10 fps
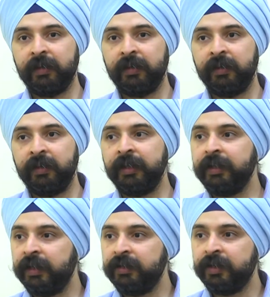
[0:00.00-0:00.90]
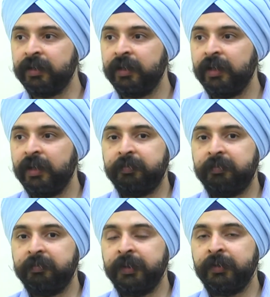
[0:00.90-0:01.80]
in culture,
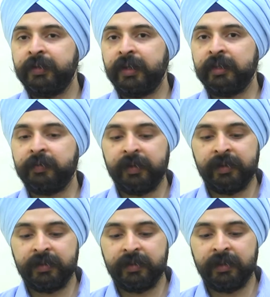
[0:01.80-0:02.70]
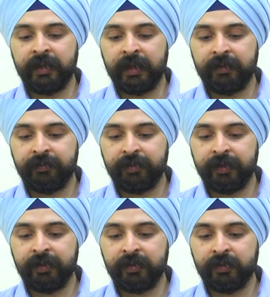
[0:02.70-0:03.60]
you know, transparency and
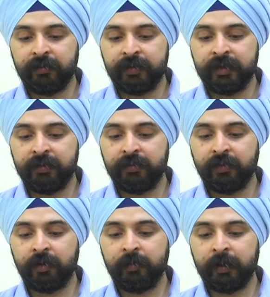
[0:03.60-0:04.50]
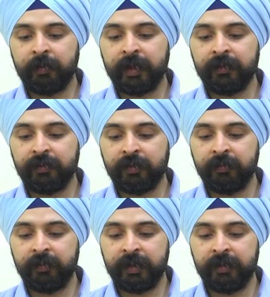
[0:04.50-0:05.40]
fairness obviously form, apart
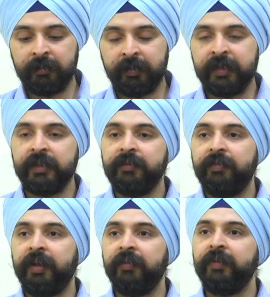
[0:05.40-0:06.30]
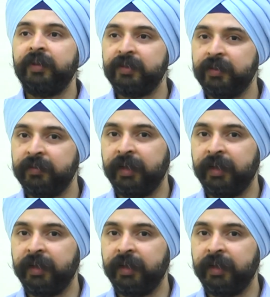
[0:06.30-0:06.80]
from being the basic frameworks of